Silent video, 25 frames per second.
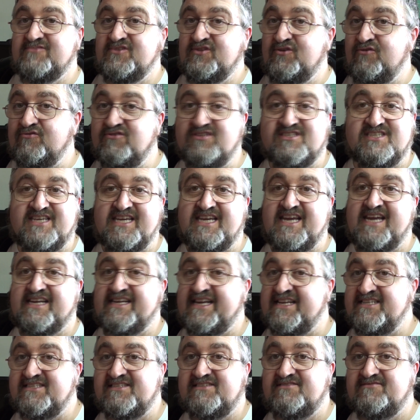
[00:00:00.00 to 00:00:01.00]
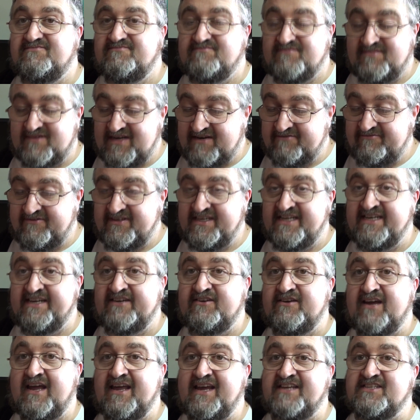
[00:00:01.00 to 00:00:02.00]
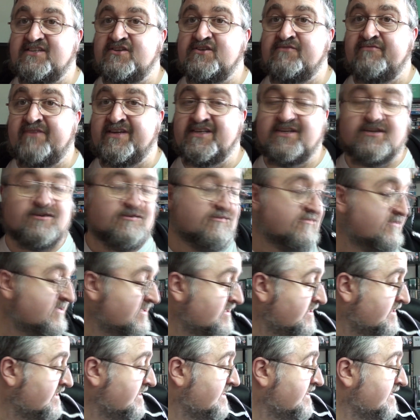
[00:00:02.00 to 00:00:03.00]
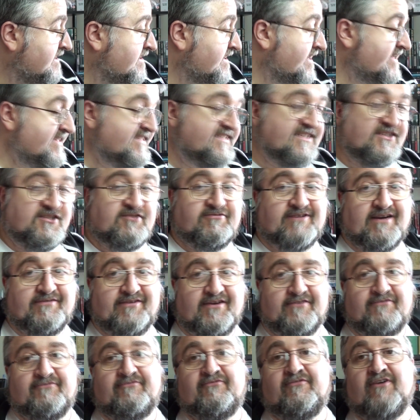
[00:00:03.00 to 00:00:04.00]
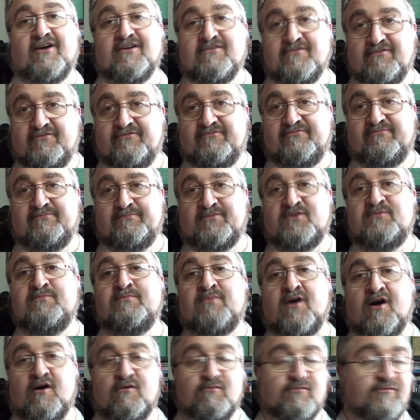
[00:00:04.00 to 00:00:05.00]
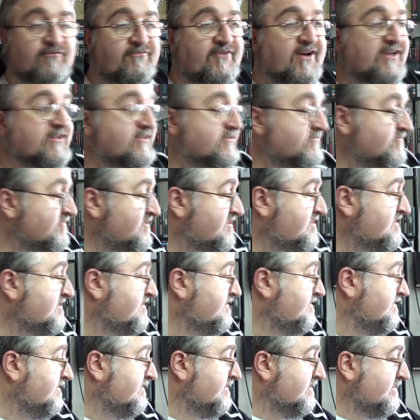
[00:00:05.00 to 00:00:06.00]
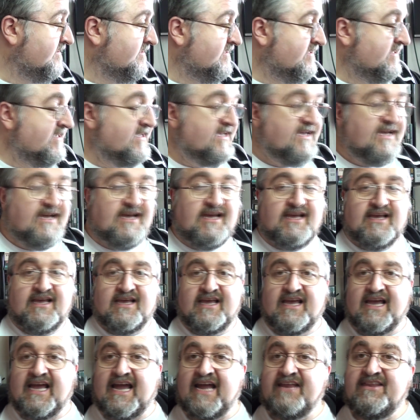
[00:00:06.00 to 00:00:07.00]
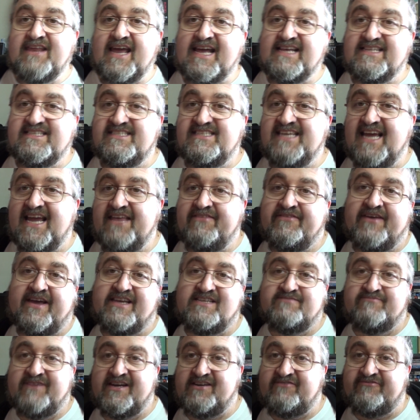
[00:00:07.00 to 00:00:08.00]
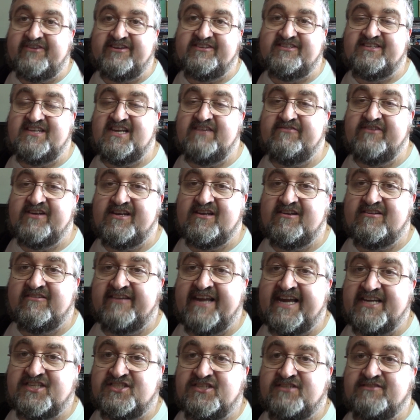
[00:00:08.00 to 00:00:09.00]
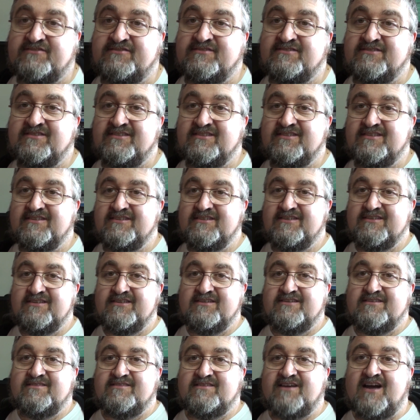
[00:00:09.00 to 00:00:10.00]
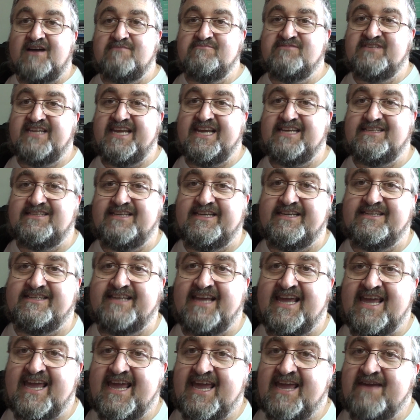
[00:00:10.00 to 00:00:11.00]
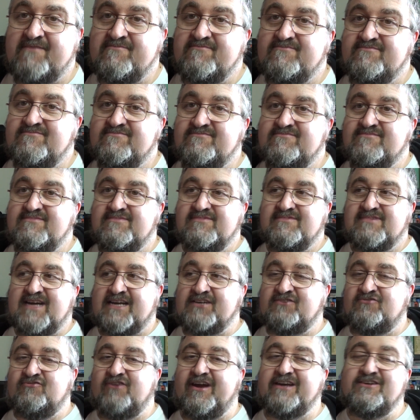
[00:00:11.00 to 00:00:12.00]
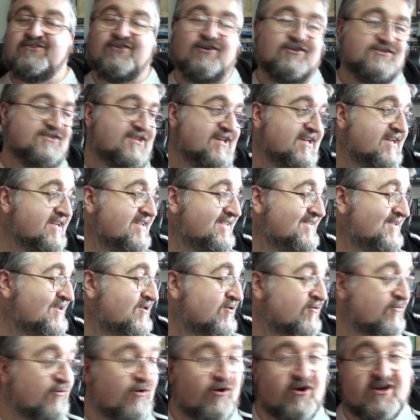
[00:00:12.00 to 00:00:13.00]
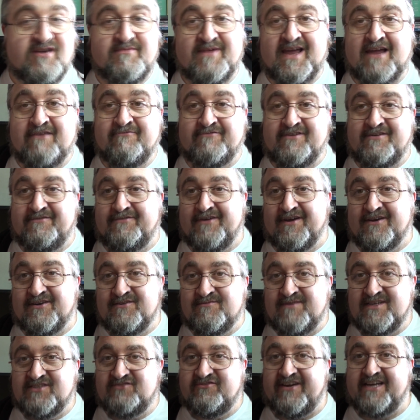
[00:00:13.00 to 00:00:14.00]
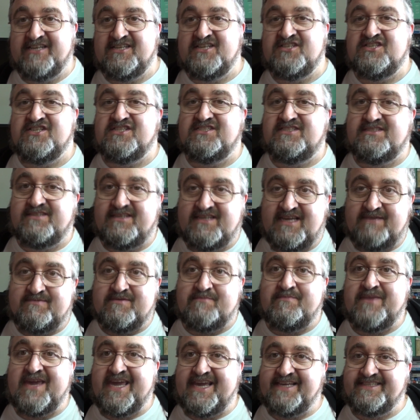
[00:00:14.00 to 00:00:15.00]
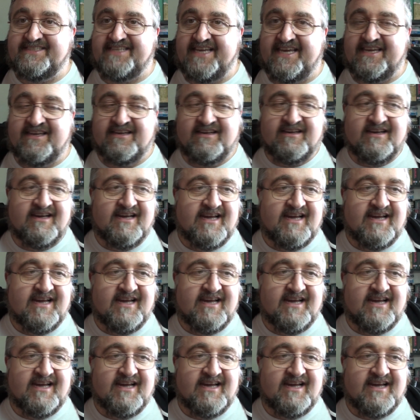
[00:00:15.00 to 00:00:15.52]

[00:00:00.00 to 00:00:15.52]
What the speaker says: Go see it, it's a good video. These are terrific, fun pulp films. And that's it, that's my Criterion collection updated. I tried not to go on with every film, I tried to just keep it pacey.